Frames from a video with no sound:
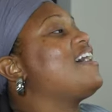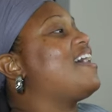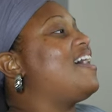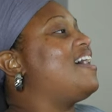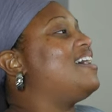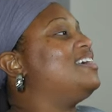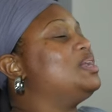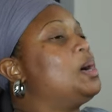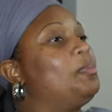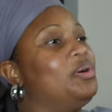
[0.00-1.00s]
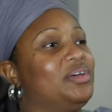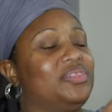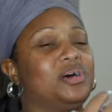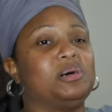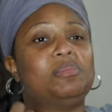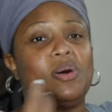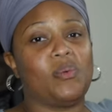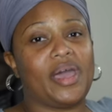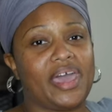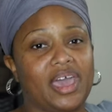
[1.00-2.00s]
and put them
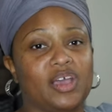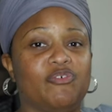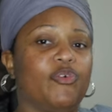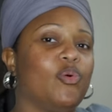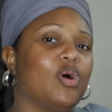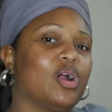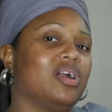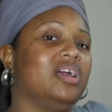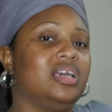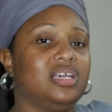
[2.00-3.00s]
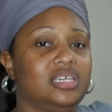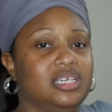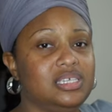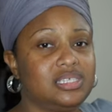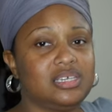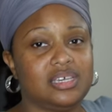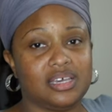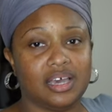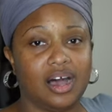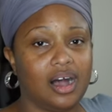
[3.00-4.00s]
away for
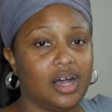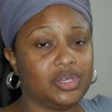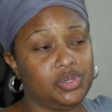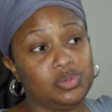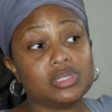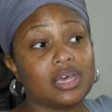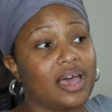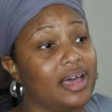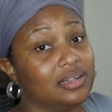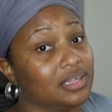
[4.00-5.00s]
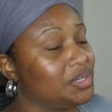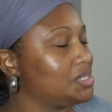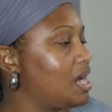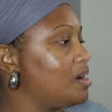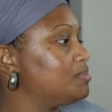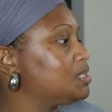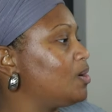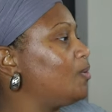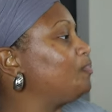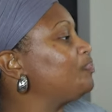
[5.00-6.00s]
easy uh, use at a later time.
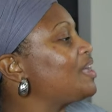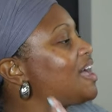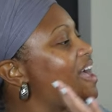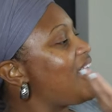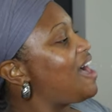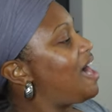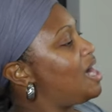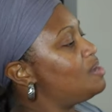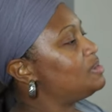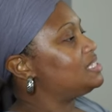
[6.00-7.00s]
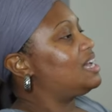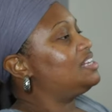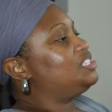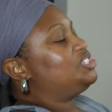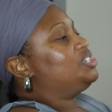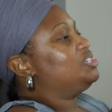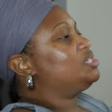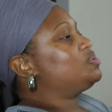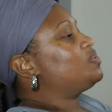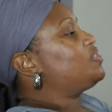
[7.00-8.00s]
So I'm excited to share
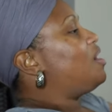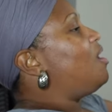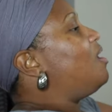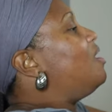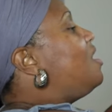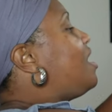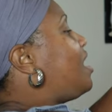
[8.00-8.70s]
this with y'all.